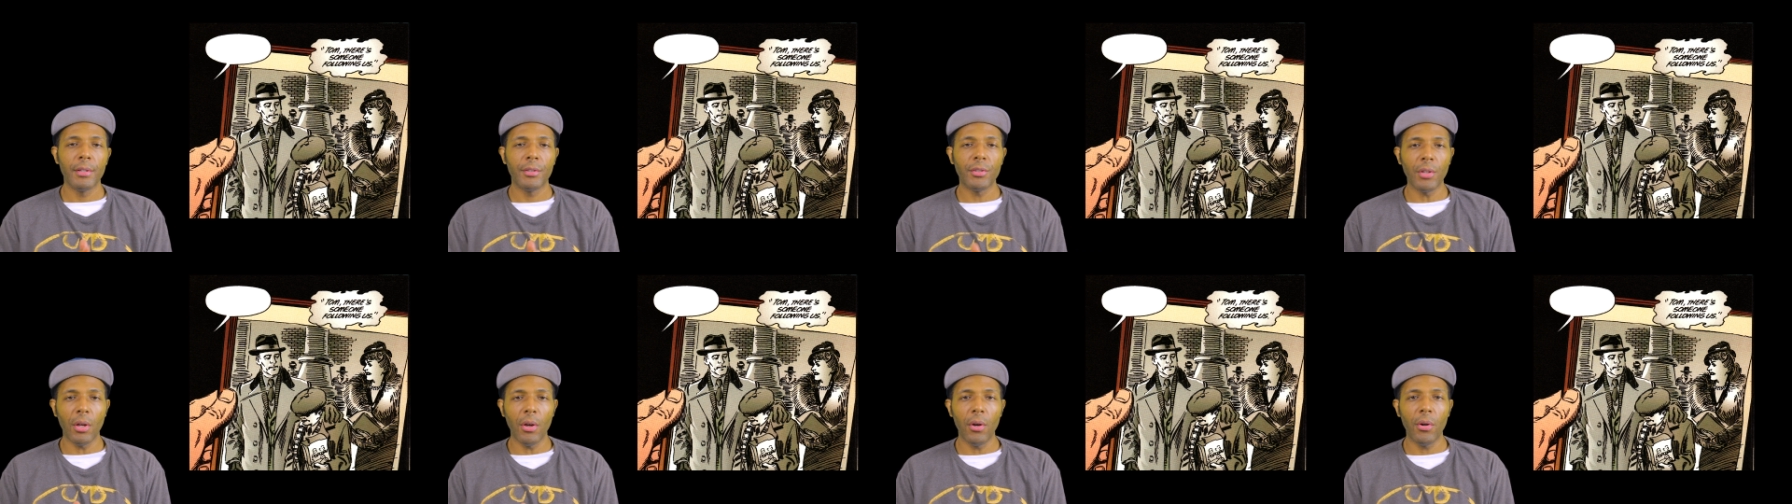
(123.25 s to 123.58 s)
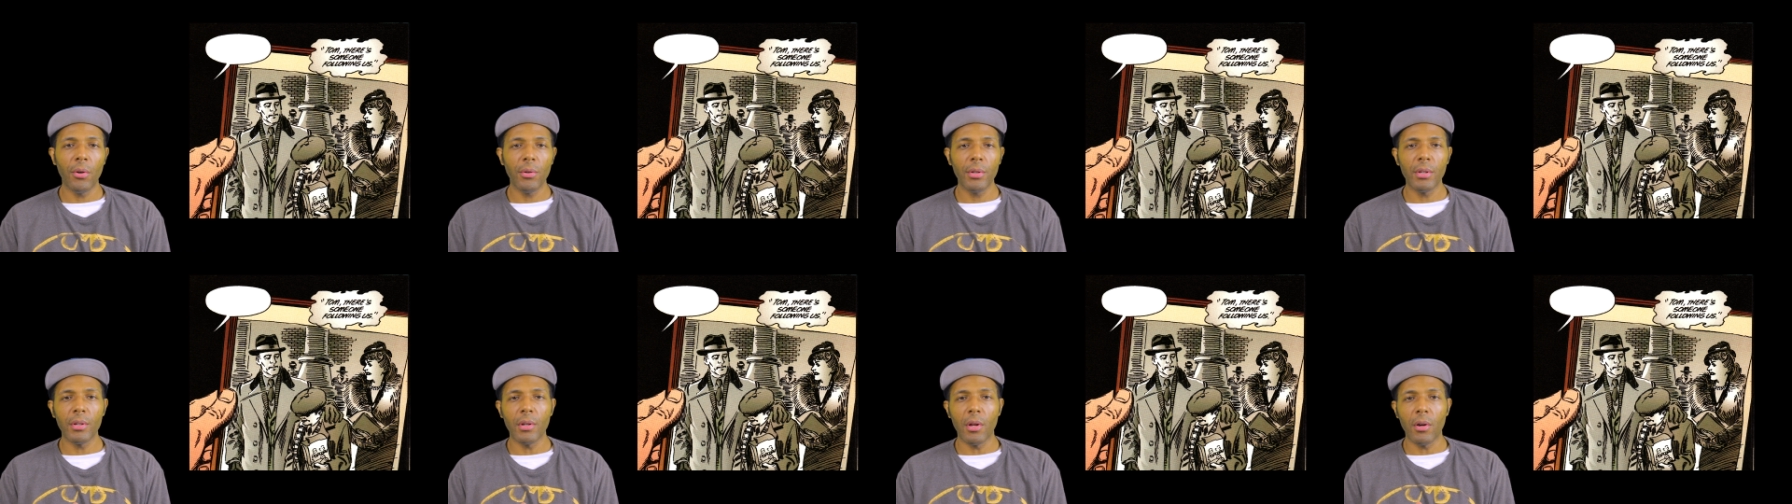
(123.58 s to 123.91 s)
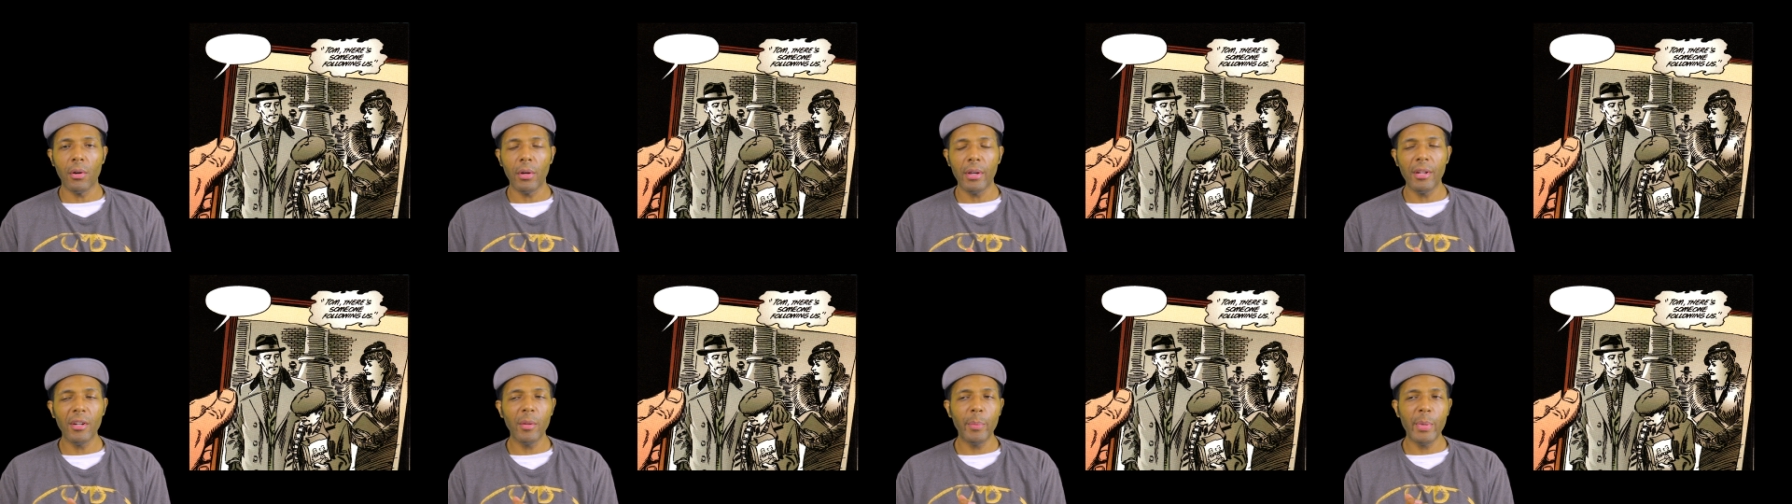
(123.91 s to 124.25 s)
So, you
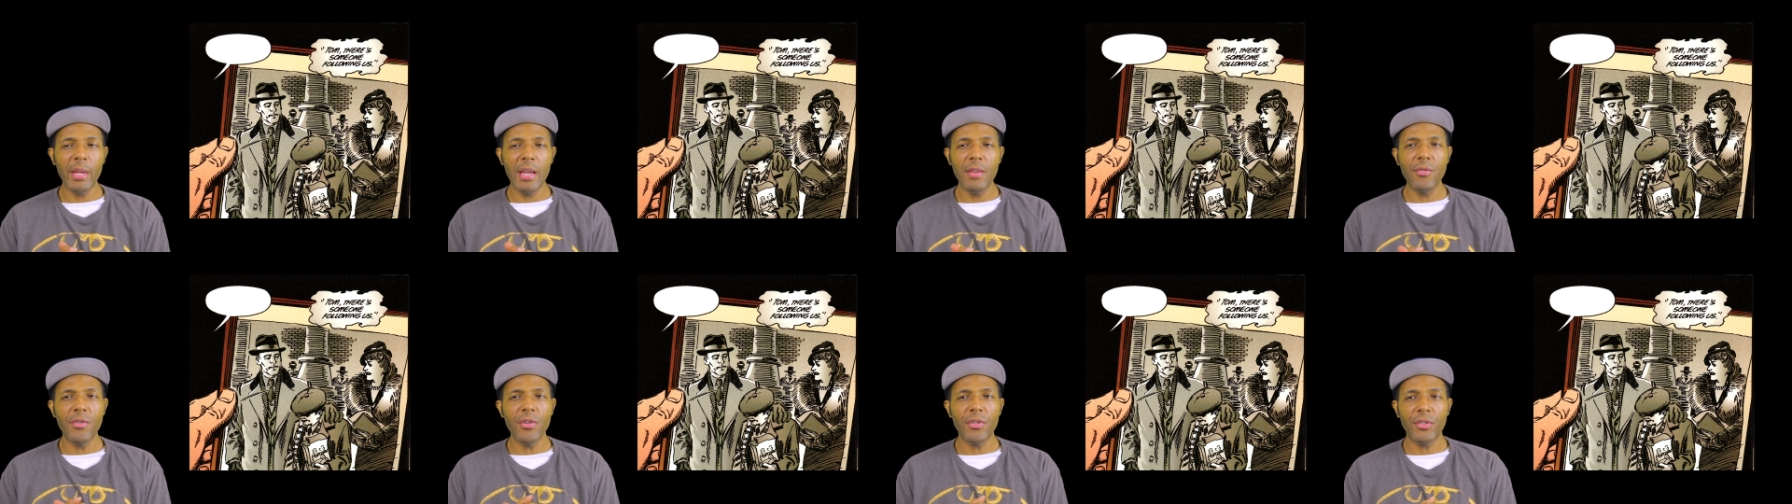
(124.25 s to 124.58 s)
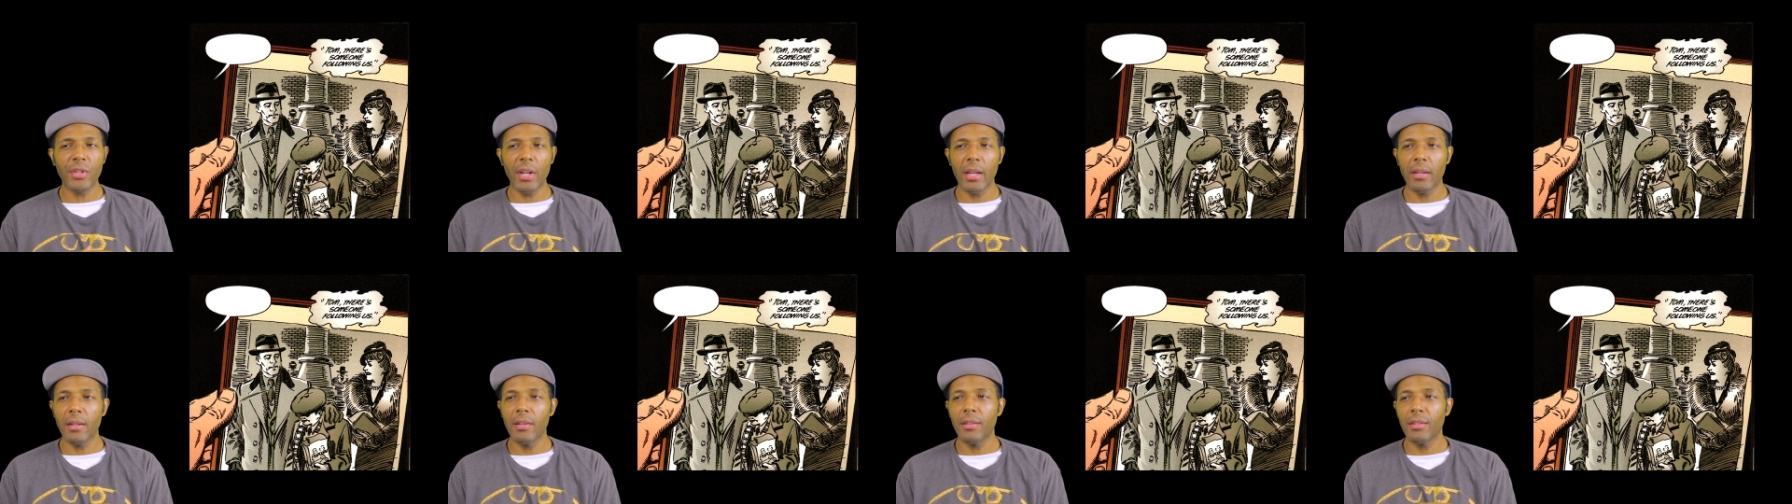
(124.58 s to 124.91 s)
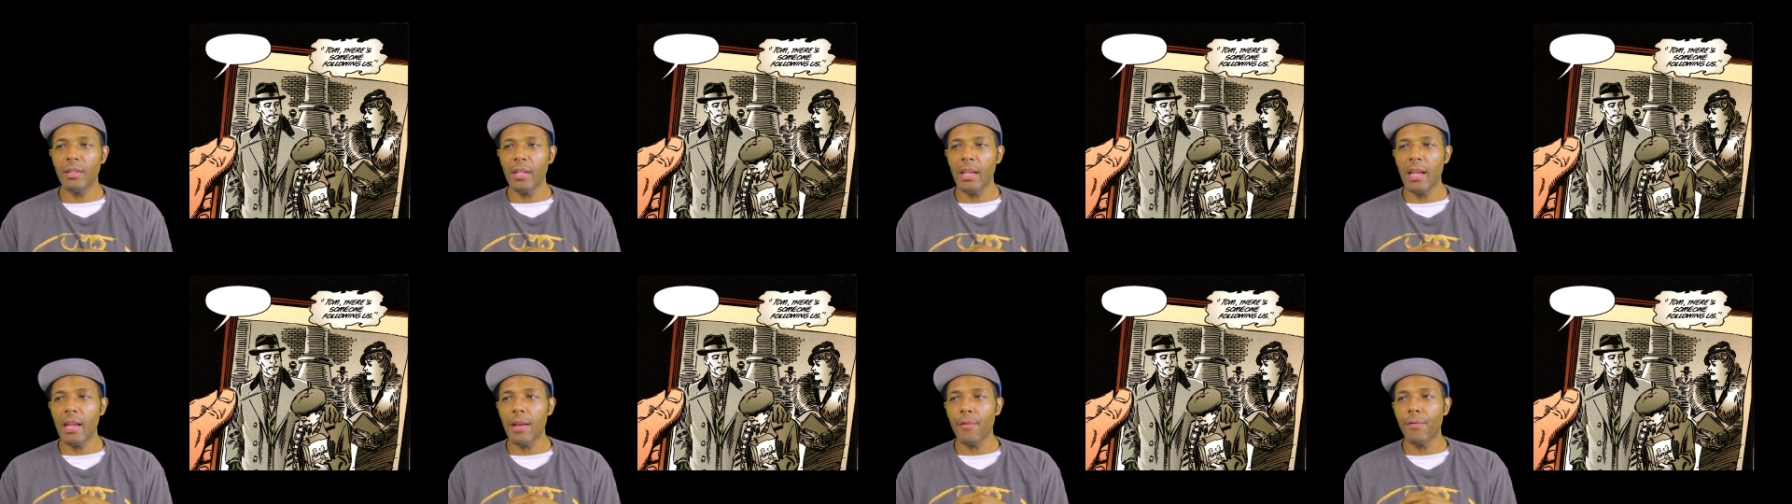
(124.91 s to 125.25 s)
know, it'll be interesting to
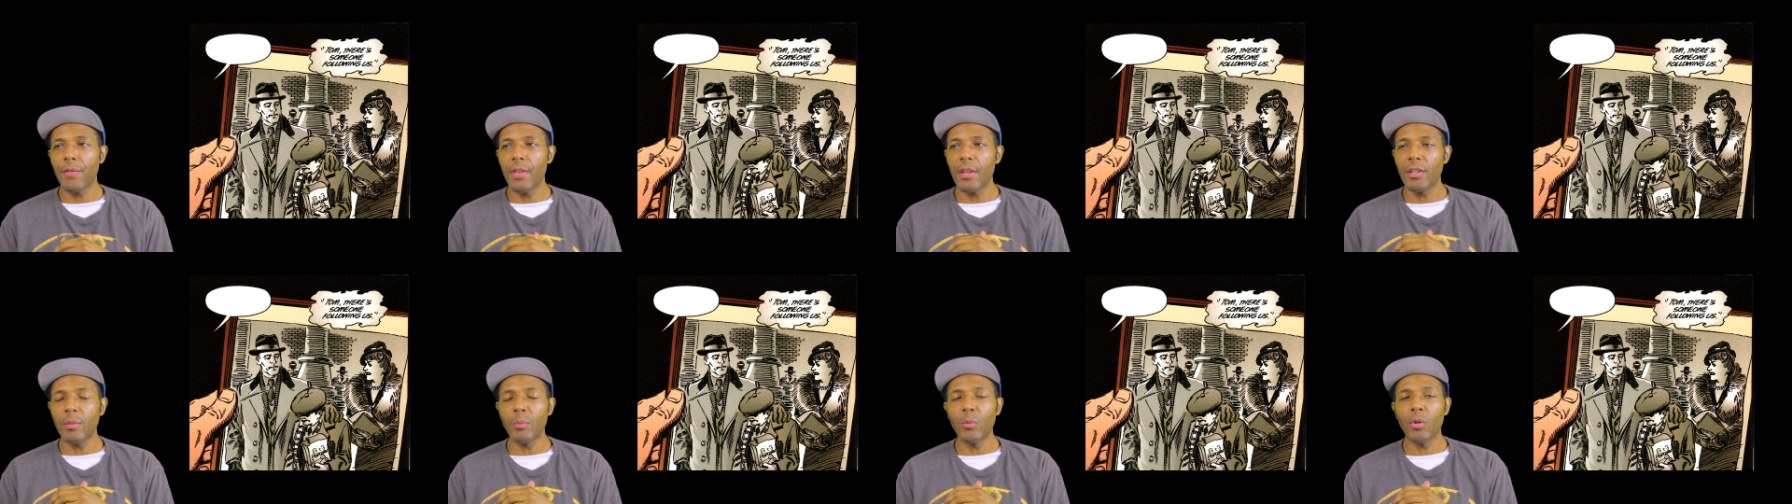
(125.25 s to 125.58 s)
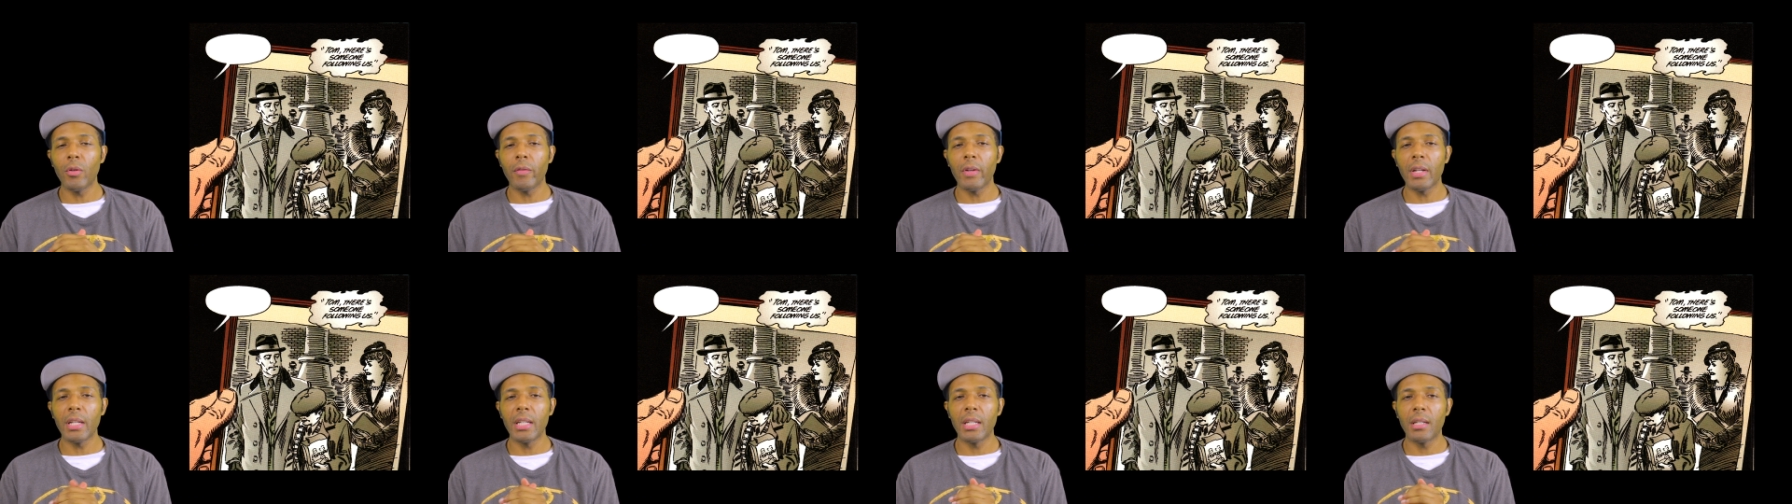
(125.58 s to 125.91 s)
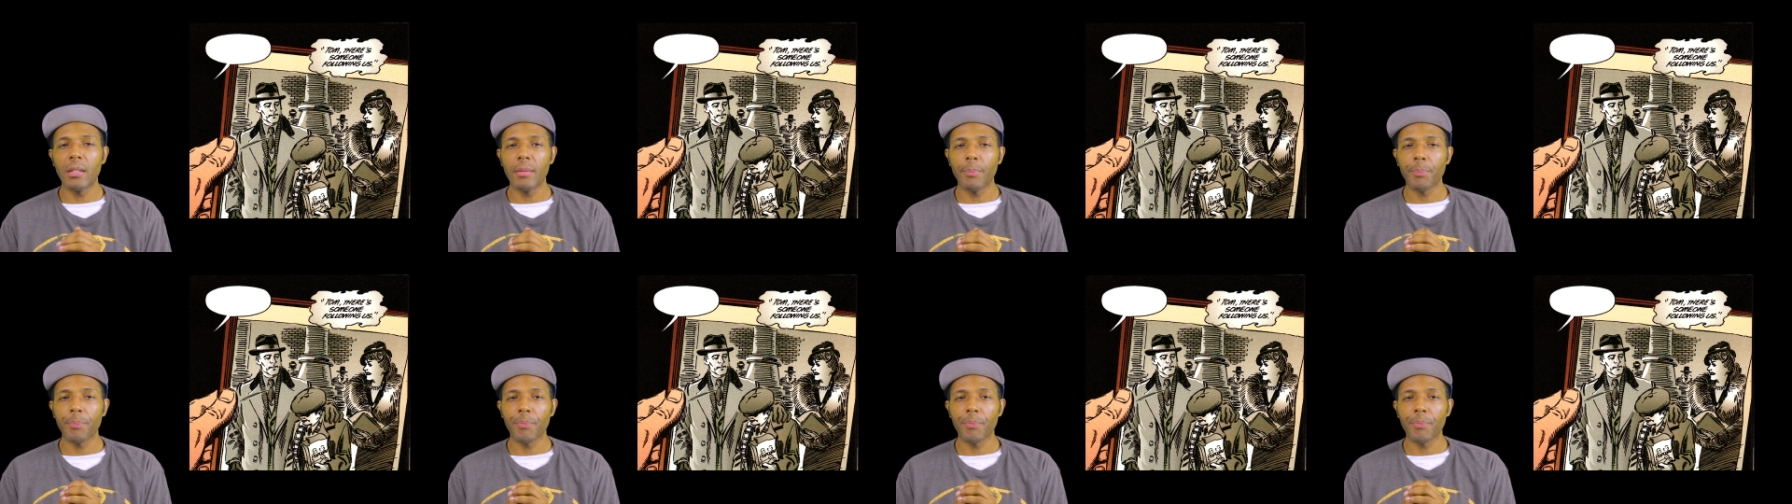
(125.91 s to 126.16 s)
see if this movie